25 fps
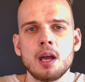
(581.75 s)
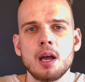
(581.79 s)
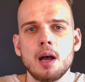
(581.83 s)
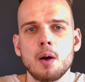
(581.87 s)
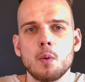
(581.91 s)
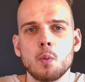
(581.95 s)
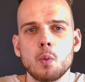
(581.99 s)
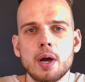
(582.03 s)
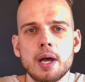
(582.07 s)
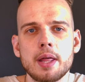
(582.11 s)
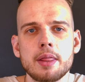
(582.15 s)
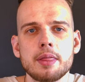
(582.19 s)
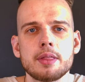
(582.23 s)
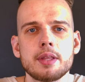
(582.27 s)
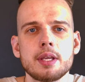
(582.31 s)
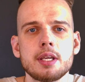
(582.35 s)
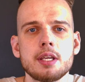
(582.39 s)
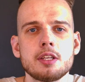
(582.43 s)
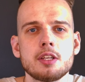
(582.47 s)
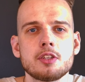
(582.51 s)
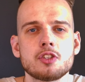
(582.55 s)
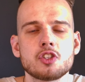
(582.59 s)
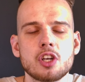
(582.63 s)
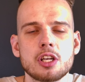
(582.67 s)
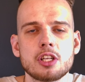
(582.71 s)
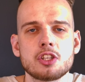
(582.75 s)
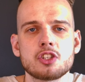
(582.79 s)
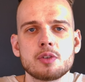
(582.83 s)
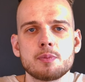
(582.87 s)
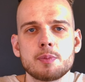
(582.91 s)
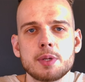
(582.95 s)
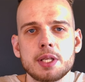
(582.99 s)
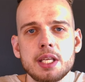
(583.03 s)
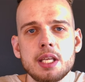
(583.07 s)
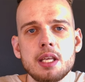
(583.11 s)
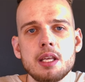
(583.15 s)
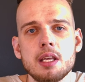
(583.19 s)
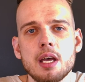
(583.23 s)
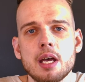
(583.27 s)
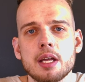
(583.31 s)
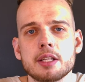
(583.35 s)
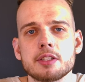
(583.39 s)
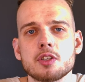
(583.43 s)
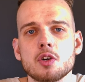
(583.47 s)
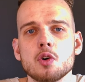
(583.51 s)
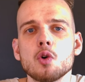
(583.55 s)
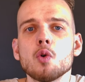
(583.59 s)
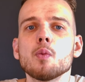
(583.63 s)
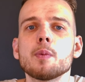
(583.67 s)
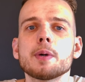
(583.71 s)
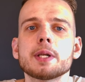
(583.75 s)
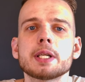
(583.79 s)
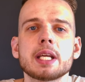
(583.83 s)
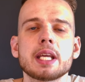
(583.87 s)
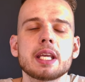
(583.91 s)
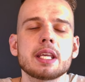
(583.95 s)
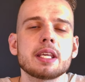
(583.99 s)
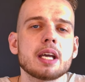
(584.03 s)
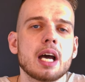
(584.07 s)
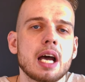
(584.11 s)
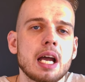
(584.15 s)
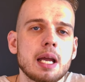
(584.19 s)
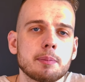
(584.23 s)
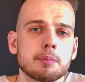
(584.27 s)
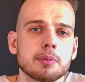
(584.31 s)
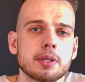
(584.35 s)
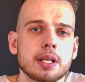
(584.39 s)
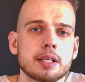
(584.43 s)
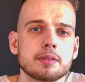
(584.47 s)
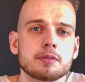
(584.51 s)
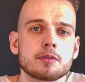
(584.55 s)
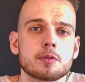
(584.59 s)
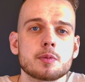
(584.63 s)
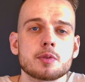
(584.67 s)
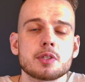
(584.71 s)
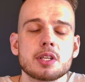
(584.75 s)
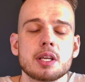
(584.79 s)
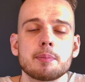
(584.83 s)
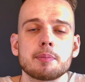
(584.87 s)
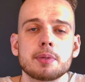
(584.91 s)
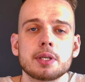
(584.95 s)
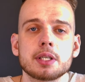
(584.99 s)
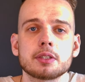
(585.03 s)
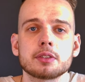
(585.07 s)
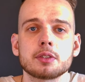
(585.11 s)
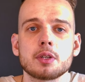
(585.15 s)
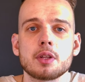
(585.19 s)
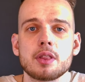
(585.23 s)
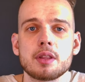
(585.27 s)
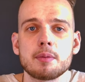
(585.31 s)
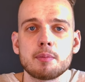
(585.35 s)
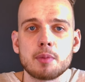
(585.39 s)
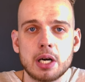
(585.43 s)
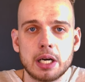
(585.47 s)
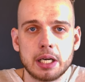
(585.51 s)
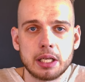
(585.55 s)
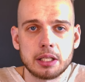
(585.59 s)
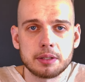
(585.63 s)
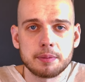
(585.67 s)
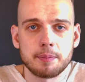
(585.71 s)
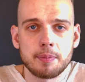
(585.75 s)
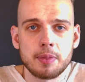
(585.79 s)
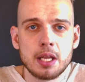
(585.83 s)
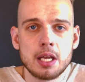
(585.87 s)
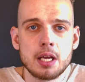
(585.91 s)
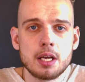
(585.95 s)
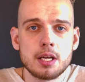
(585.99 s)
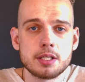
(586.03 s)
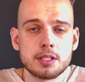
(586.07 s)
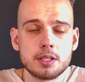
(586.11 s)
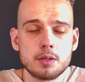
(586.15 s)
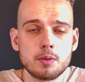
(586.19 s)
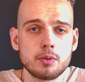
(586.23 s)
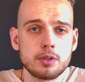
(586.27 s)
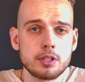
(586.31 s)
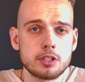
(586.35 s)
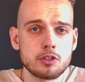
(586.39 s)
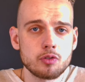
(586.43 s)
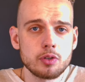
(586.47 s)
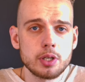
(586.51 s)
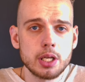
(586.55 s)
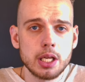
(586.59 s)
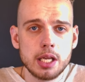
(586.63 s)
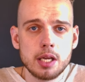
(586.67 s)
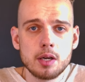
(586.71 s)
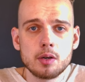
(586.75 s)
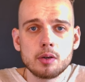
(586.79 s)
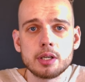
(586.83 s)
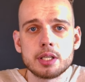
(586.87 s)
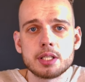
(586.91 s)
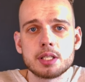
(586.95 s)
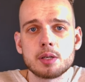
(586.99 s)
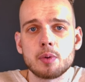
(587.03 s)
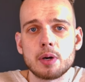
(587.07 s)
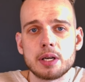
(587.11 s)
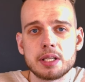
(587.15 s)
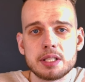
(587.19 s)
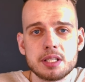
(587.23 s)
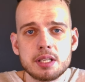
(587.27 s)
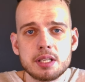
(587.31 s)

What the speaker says: when the ChatGPT and OpenAI platforms appeared on the market. So the trick here is quite